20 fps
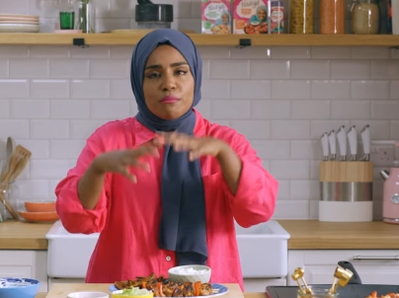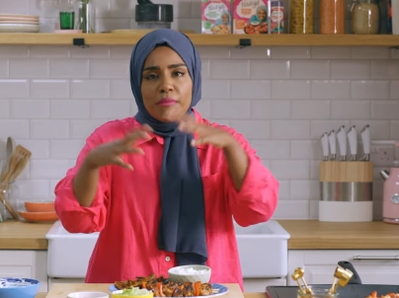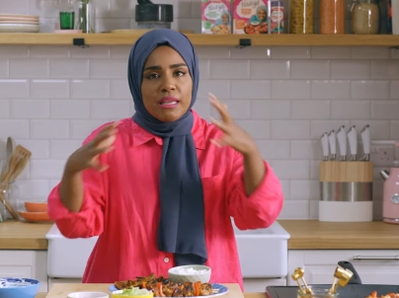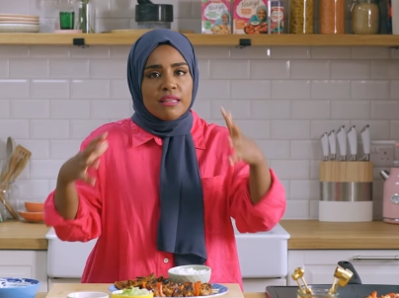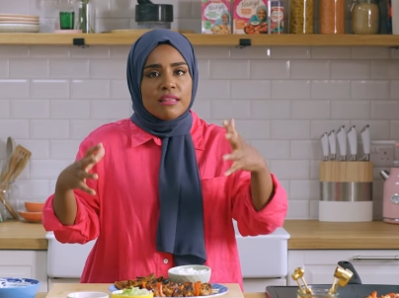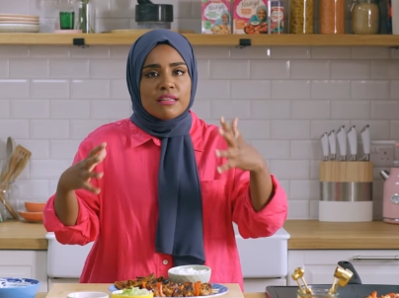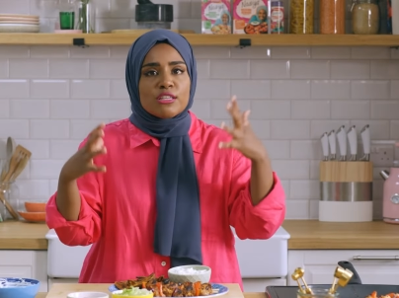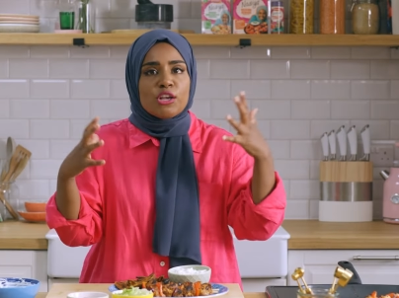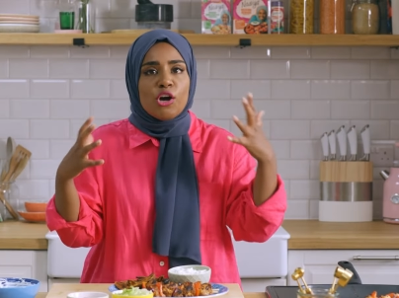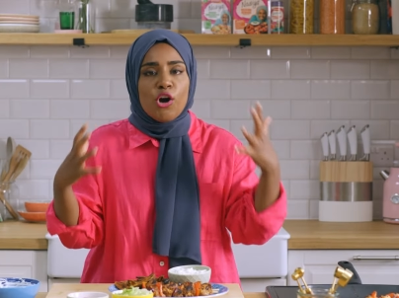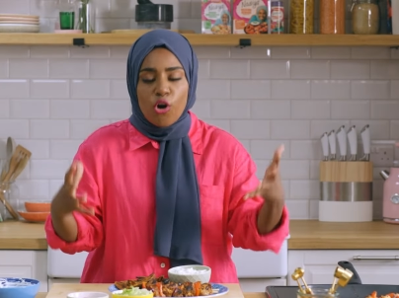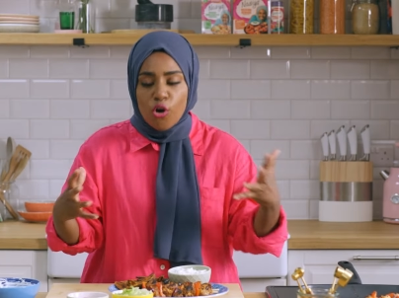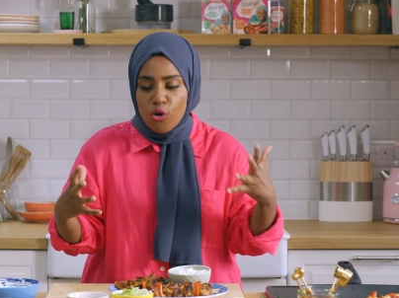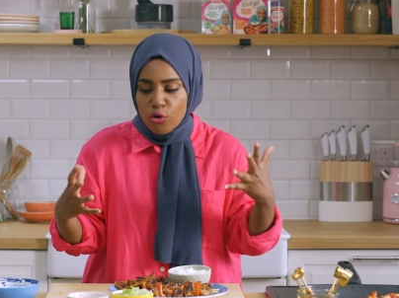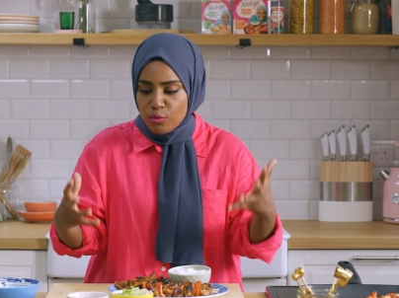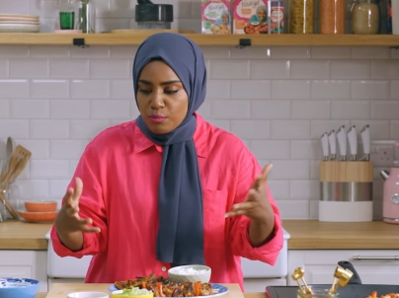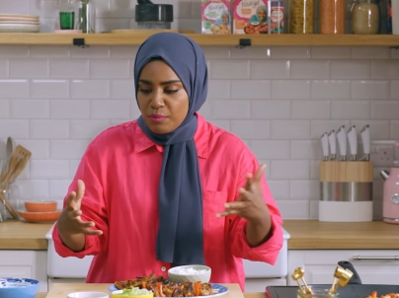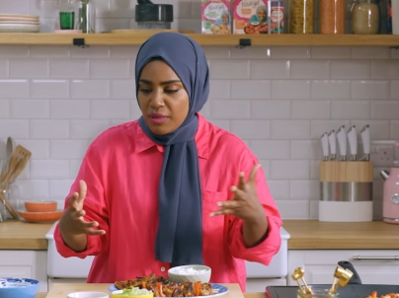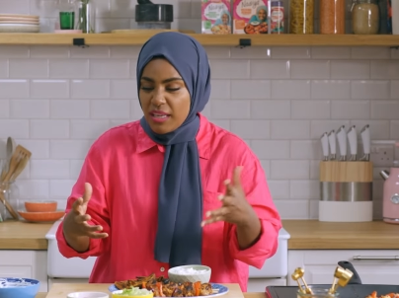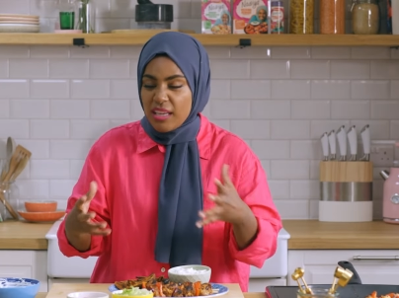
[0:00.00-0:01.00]
to make this a
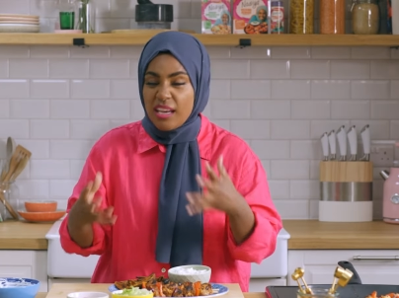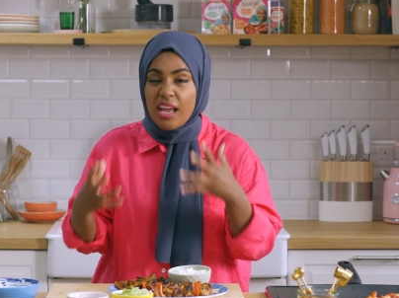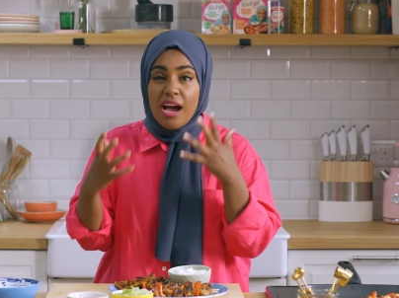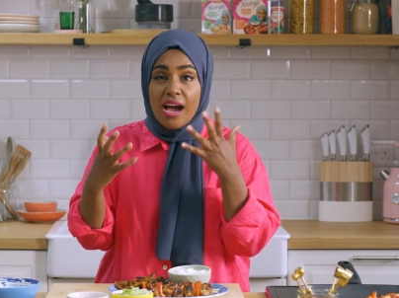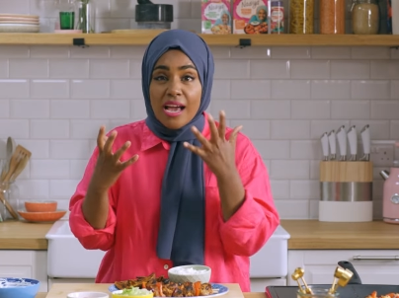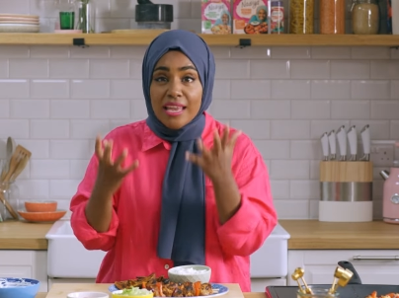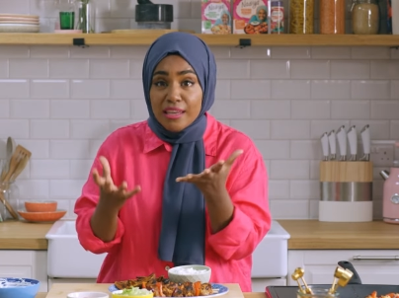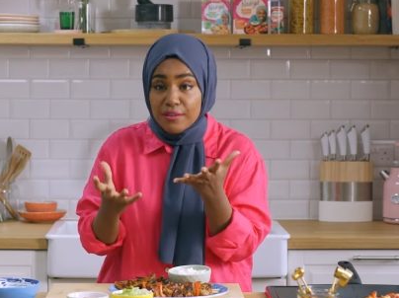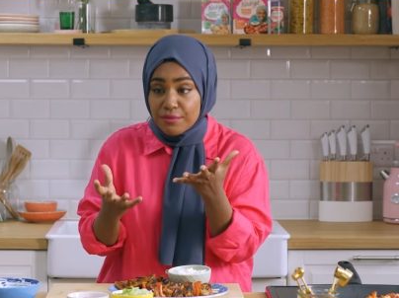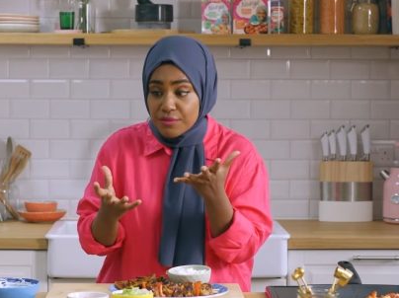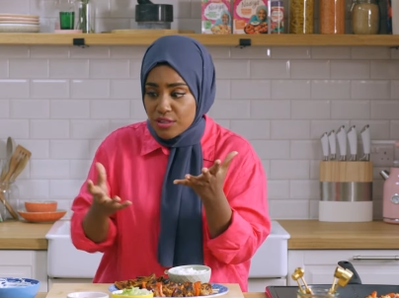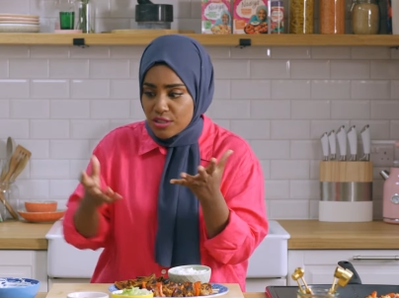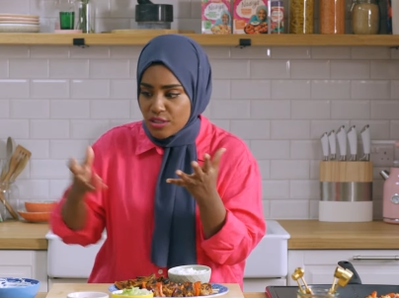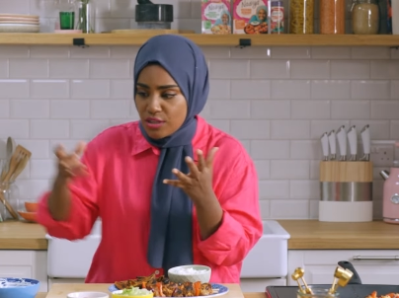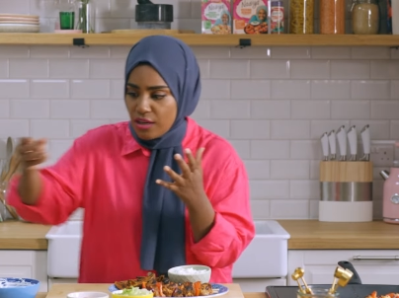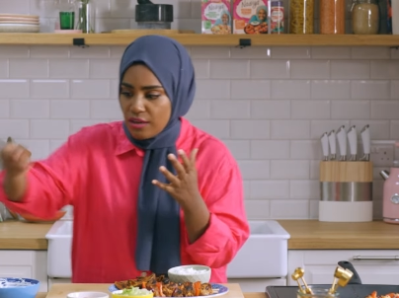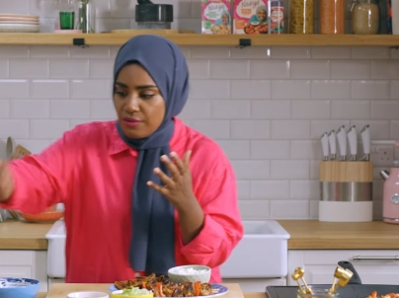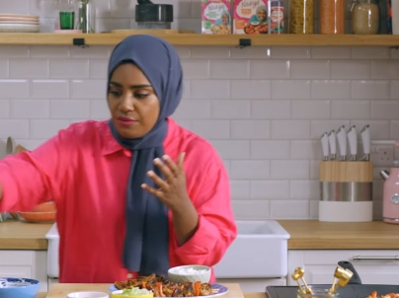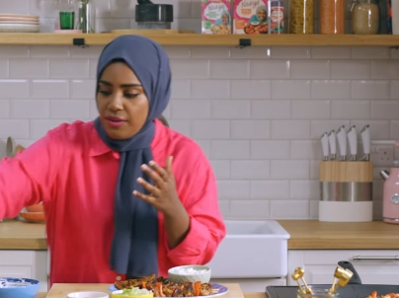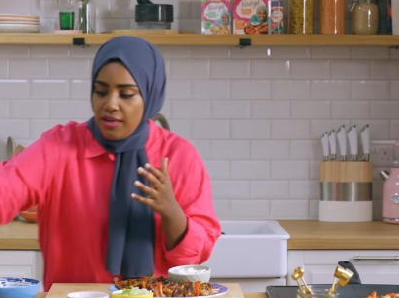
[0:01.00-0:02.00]
whole meal, I love to
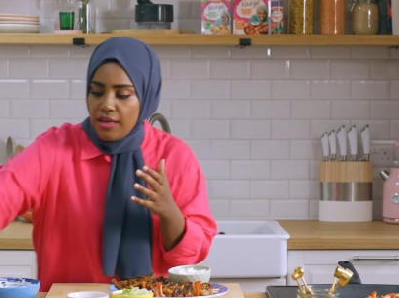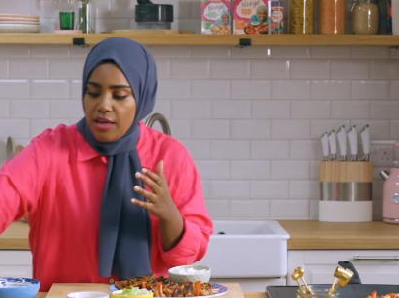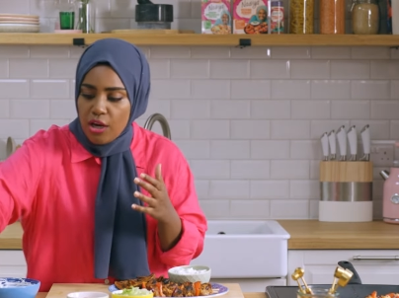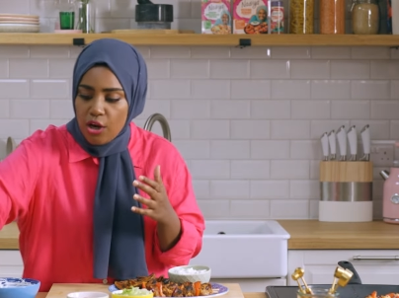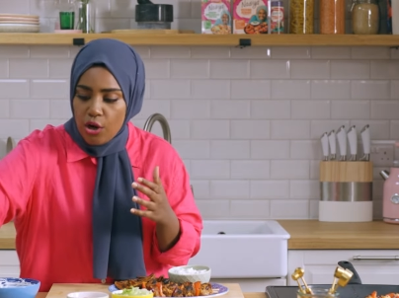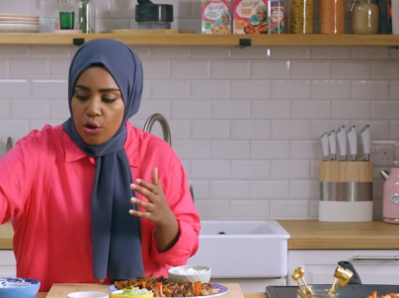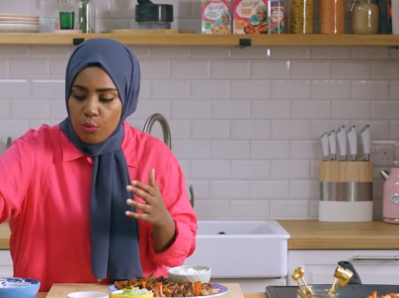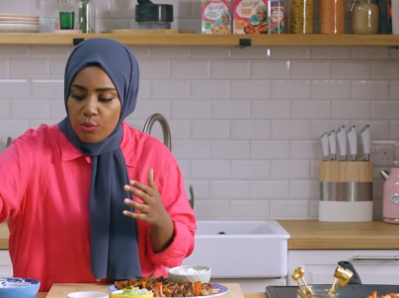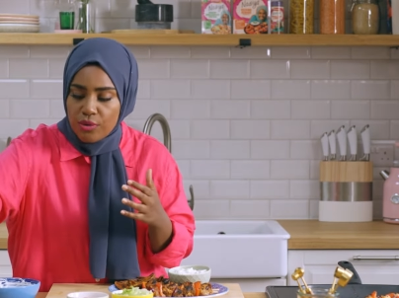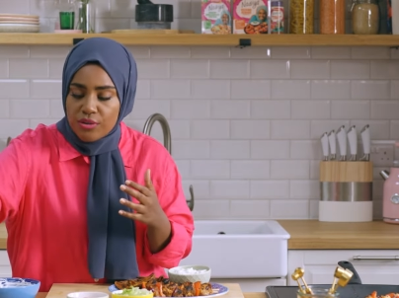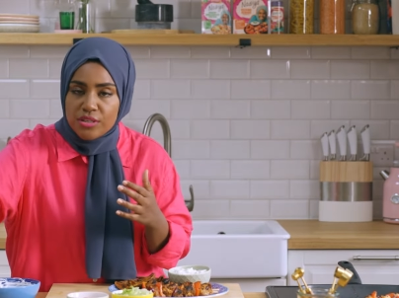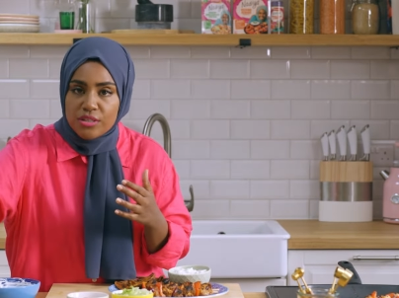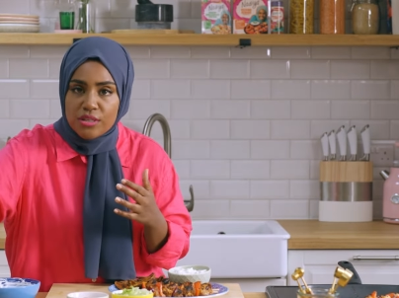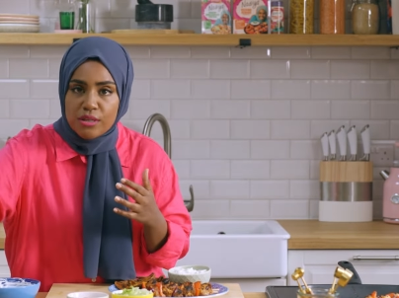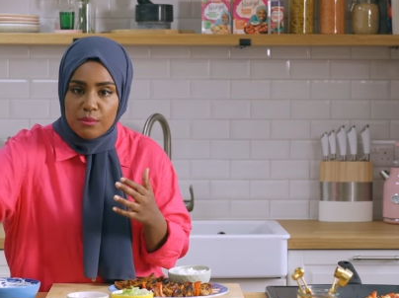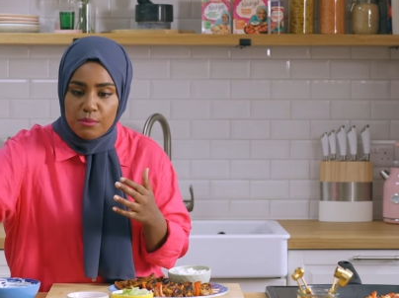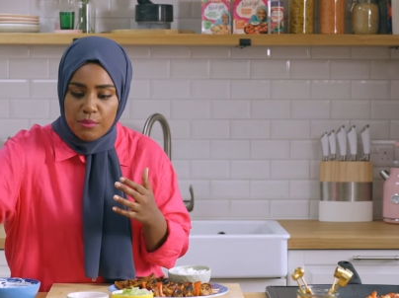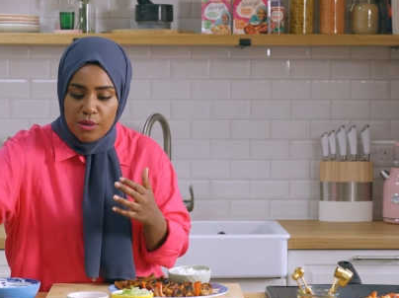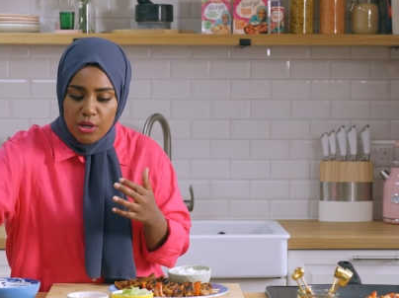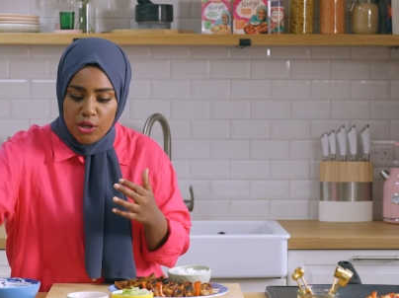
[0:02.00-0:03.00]
serve it with
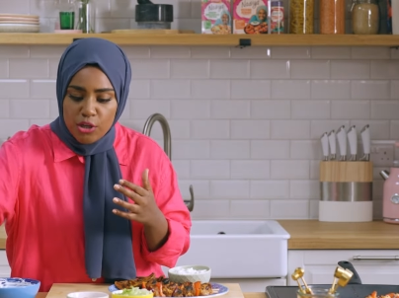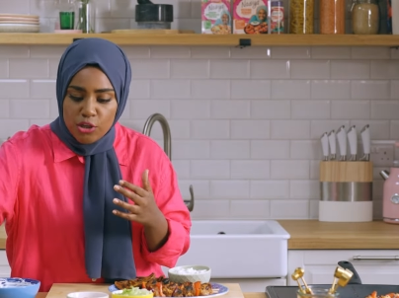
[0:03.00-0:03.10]
some